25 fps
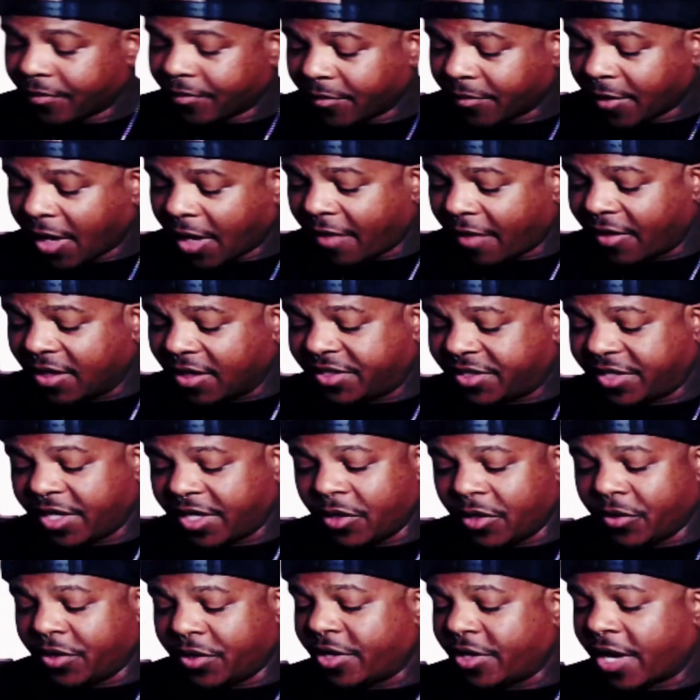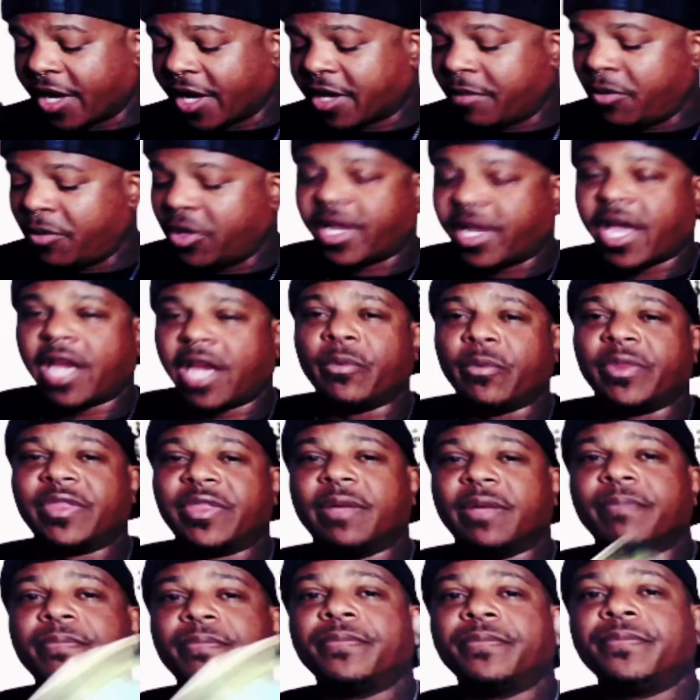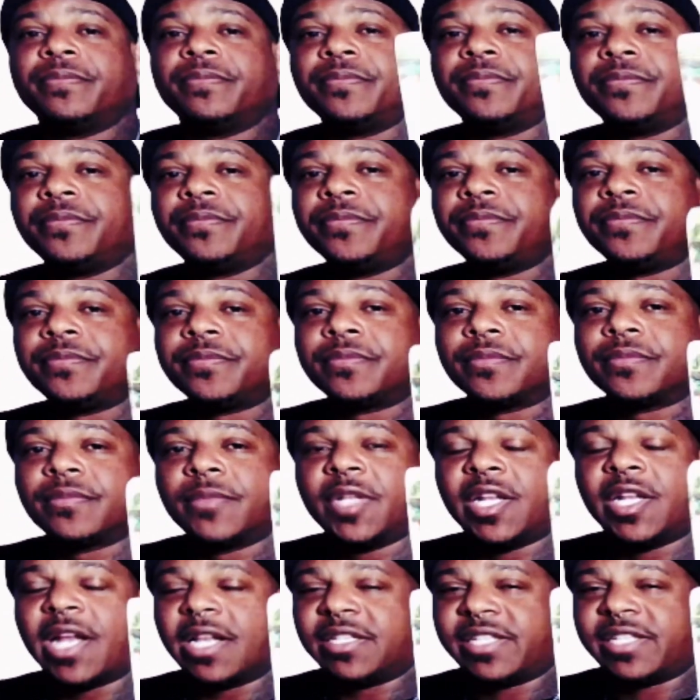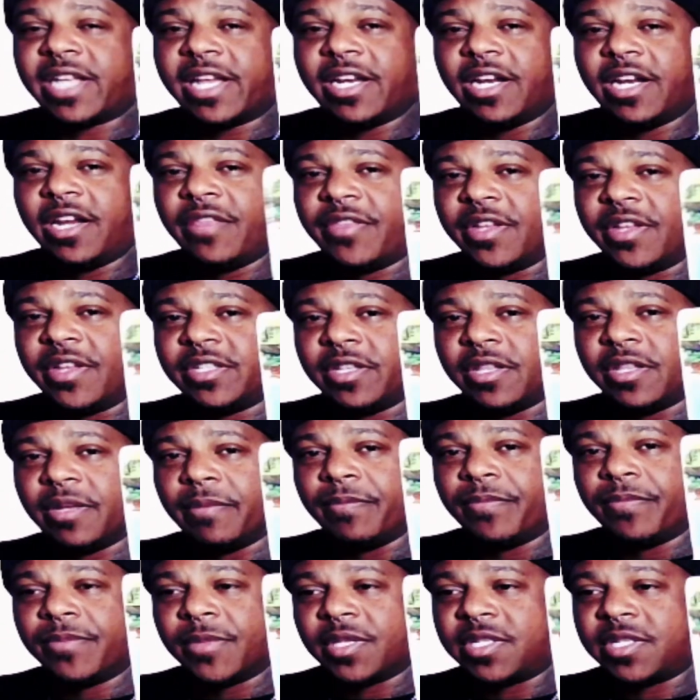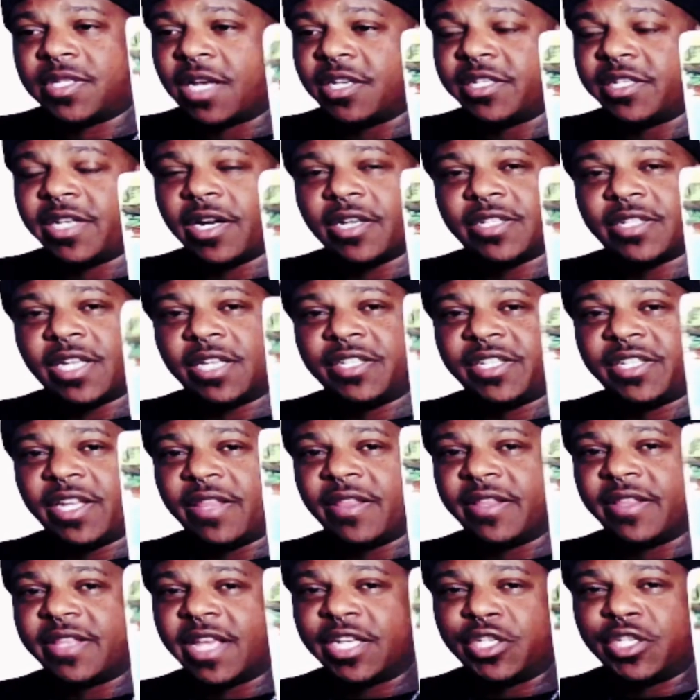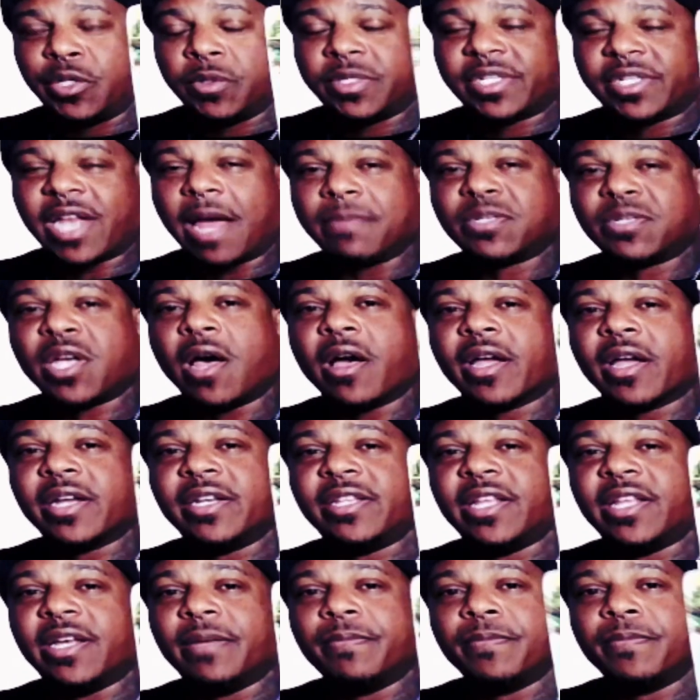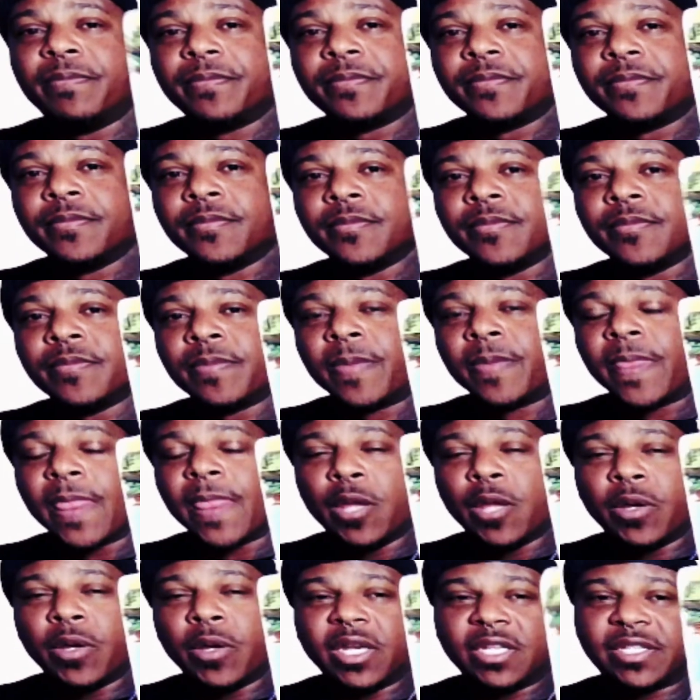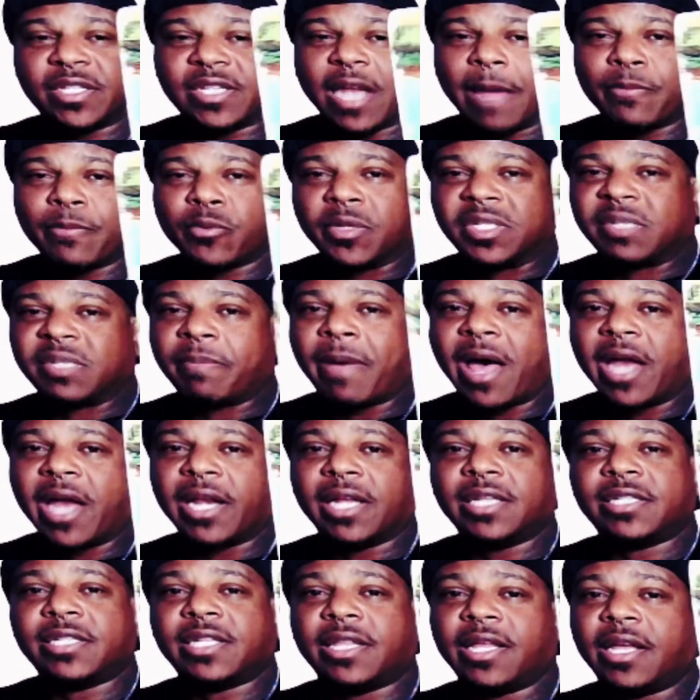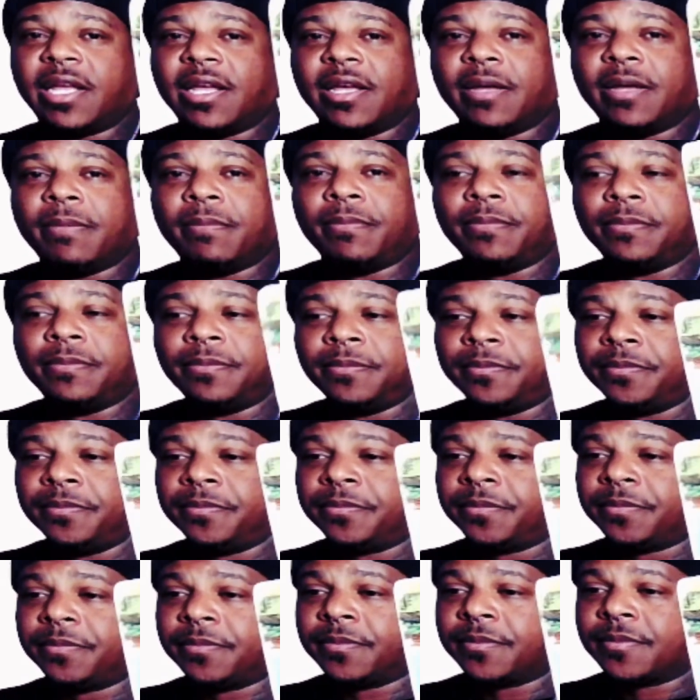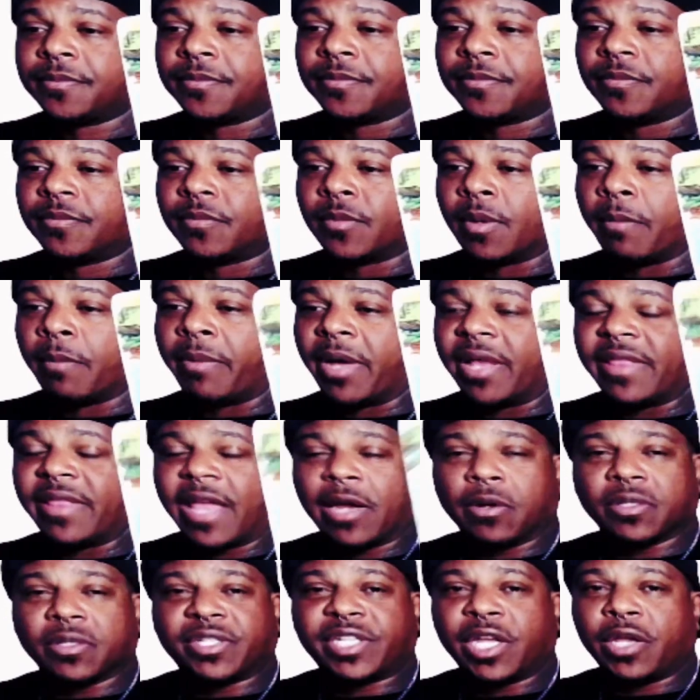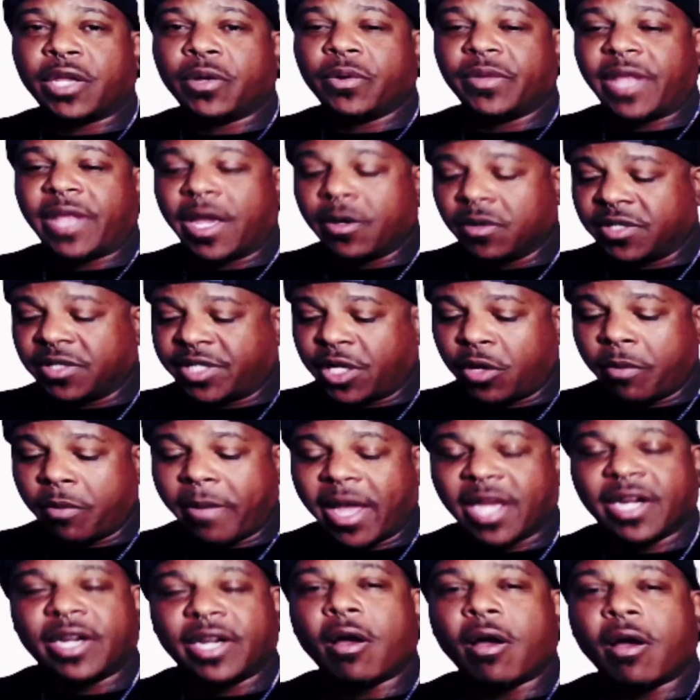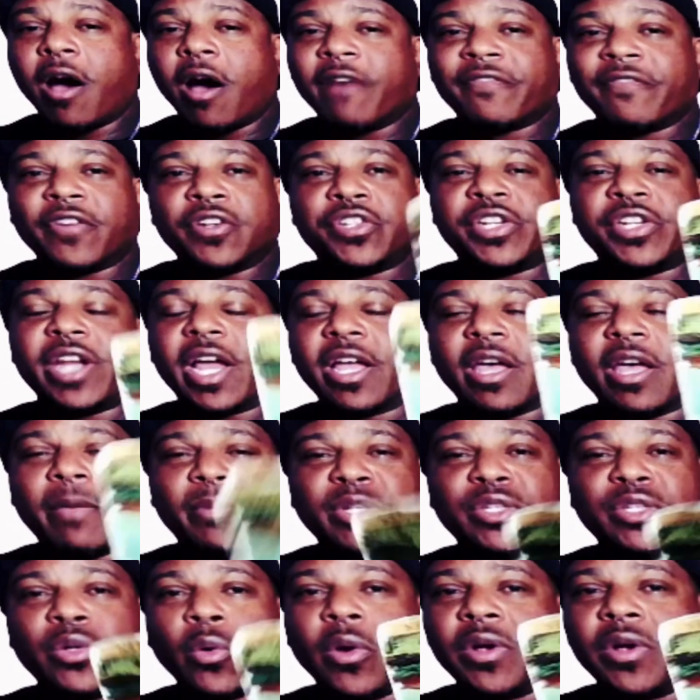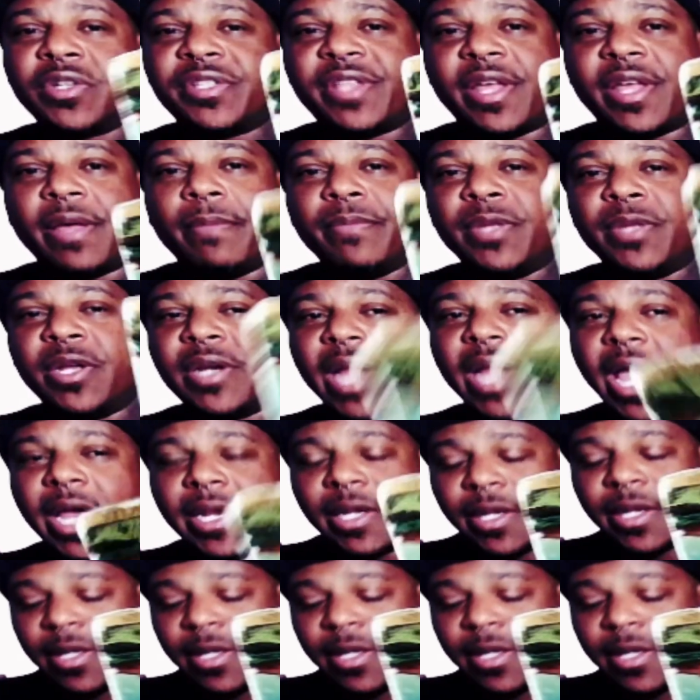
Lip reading: How they see you, you're not communicating with them. You're not saying anything to them, Sagittarius. They see that you stopped talking to them. You could have stopped responding to them. But they don't see you. They don't see you making any offers. You're not coming towards them. You're not.